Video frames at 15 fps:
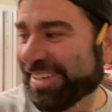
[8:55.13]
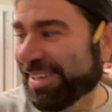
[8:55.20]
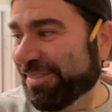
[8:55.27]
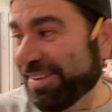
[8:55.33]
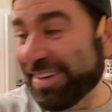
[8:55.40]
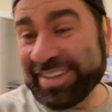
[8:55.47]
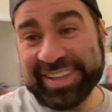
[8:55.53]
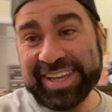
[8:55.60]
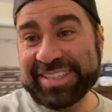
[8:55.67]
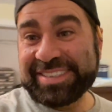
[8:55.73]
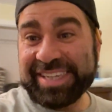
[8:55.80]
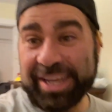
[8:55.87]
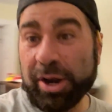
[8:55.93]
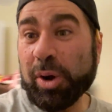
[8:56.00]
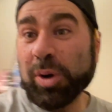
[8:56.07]
But that's
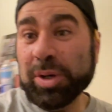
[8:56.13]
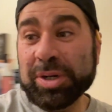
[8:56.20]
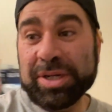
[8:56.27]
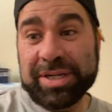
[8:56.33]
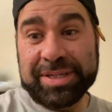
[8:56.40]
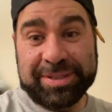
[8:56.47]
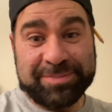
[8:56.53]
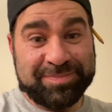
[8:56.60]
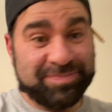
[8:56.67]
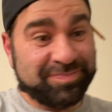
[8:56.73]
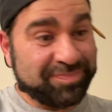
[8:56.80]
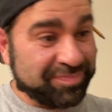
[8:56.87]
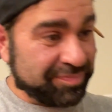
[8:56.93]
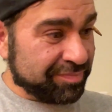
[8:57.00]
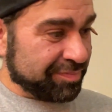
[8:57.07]
it. The
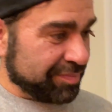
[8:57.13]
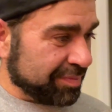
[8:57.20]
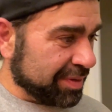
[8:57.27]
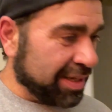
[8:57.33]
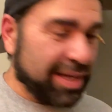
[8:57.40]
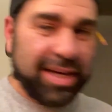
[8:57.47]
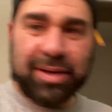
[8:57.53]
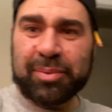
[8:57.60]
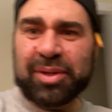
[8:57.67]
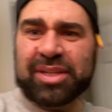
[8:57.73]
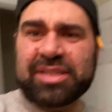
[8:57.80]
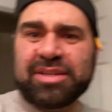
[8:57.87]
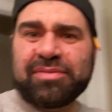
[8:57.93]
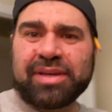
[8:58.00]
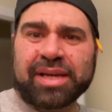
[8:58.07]

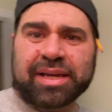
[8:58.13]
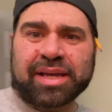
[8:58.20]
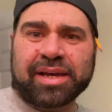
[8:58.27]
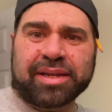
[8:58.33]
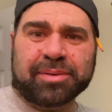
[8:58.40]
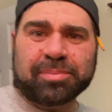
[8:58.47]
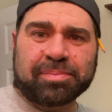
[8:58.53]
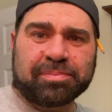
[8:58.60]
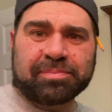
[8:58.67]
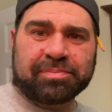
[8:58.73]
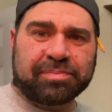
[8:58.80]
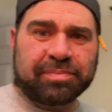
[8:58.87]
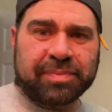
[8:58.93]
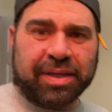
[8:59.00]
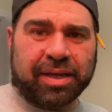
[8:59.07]
TV I kind of
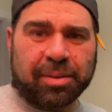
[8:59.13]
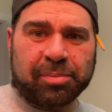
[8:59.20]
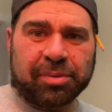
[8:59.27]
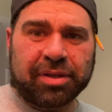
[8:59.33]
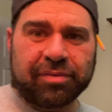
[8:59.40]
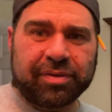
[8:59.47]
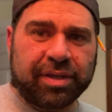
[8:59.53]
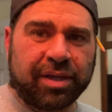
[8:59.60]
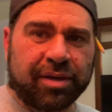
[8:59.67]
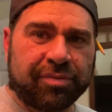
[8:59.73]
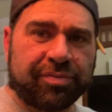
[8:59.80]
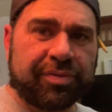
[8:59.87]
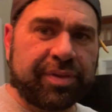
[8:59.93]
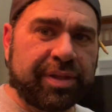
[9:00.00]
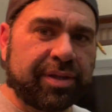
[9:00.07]
think I'm leaving here
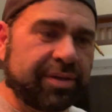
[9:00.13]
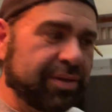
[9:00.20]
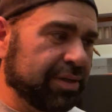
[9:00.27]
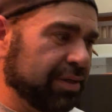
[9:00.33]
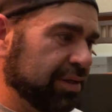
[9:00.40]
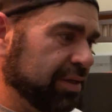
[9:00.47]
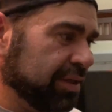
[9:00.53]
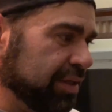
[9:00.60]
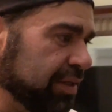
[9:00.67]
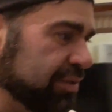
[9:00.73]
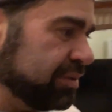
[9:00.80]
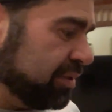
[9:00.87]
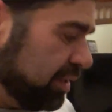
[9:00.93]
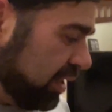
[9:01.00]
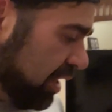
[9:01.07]
for the kids
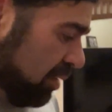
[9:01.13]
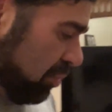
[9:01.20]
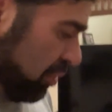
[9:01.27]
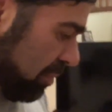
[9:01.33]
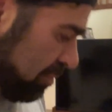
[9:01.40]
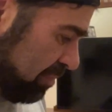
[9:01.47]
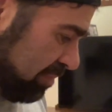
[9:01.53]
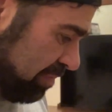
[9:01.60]
in the game room.